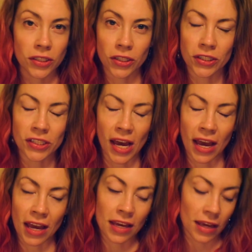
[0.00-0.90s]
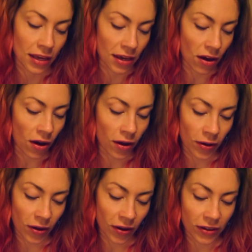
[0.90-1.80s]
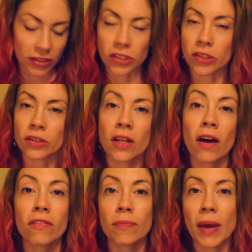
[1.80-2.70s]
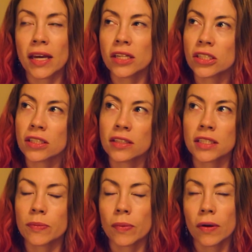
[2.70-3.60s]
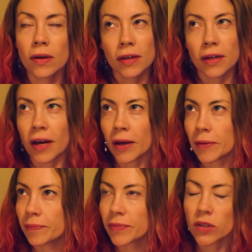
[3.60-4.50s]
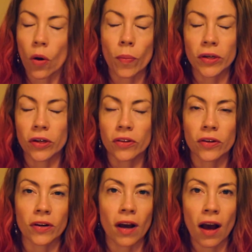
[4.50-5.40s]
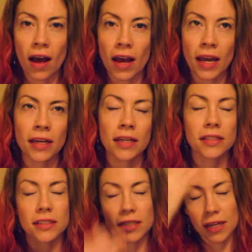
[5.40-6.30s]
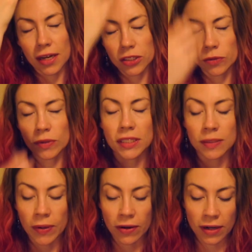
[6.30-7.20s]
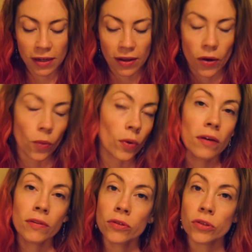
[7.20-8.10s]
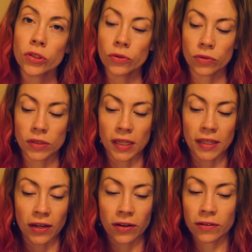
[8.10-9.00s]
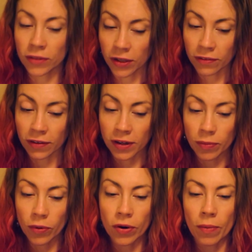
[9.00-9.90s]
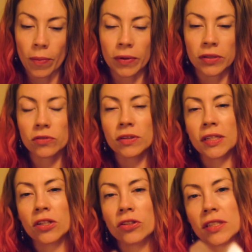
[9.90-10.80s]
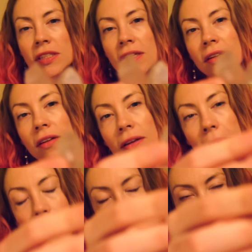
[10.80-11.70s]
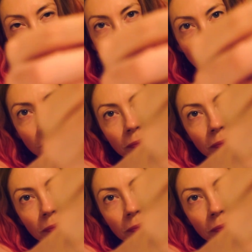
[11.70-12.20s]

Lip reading: to your day, unconditional love, patience, to open your third eye, to connect you with spirit, whatever you choose. Like they're very programmable. It's really interesting. Try